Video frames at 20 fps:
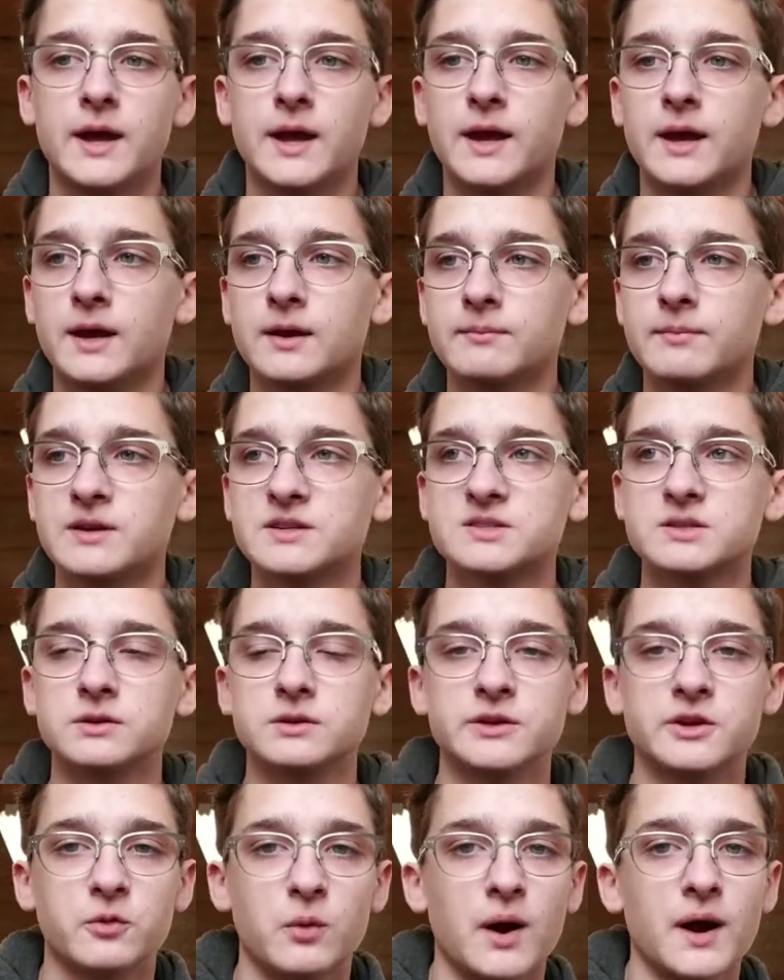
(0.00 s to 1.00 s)
and
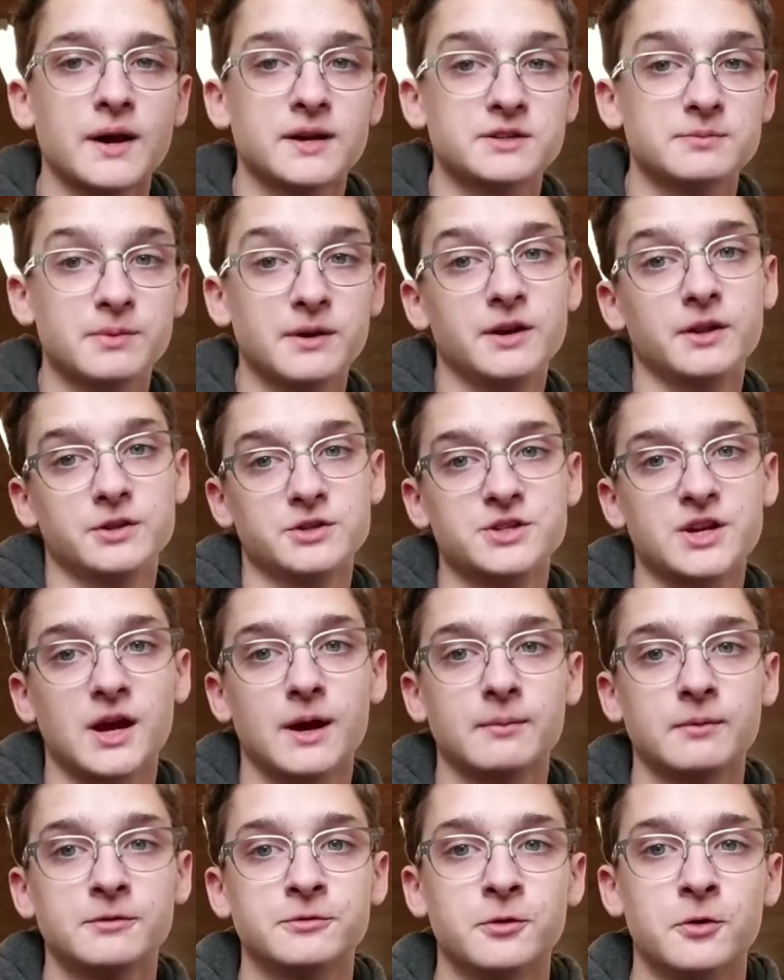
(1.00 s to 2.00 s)
basically why it's been in the
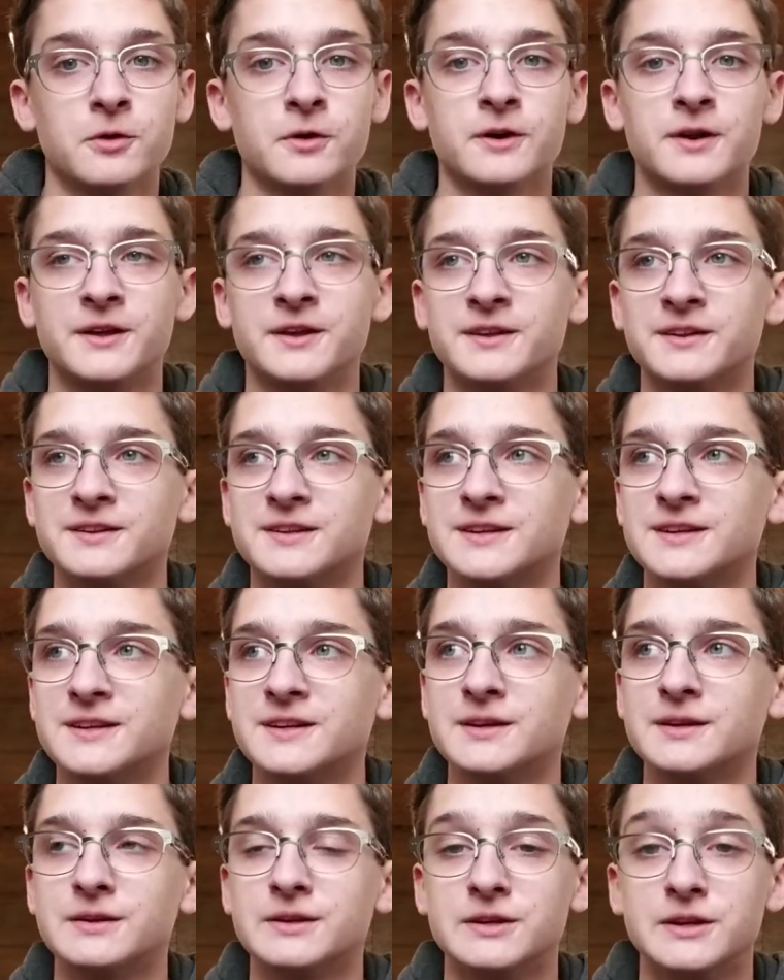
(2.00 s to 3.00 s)
shop before in the
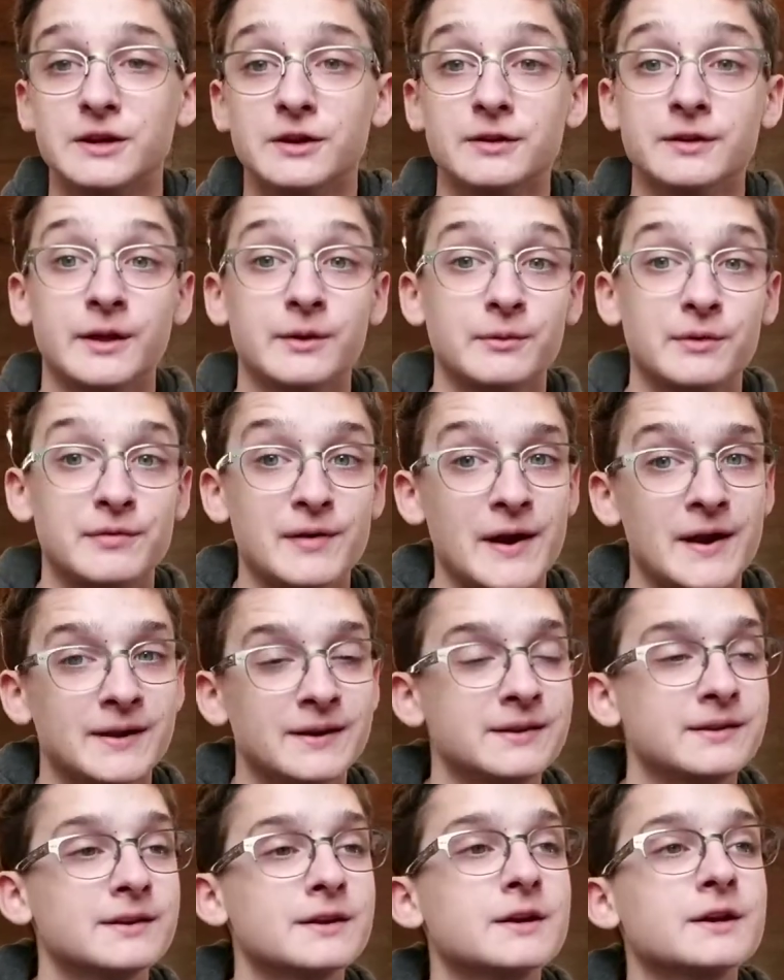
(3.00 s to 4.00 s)
year that we've
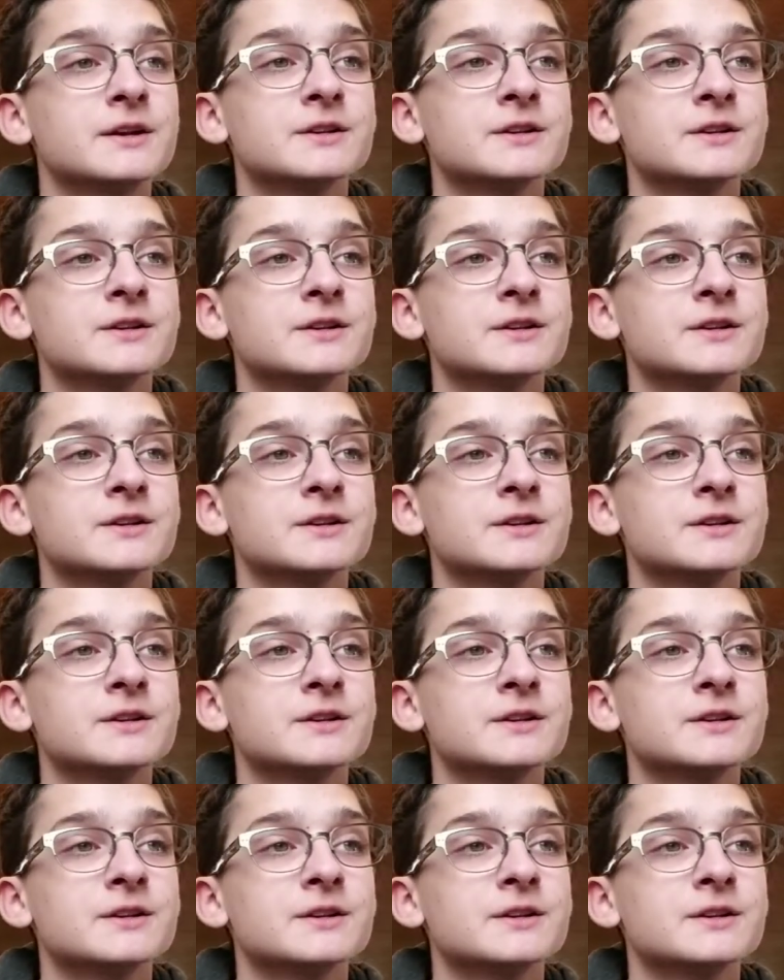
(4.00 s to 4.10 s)
had it.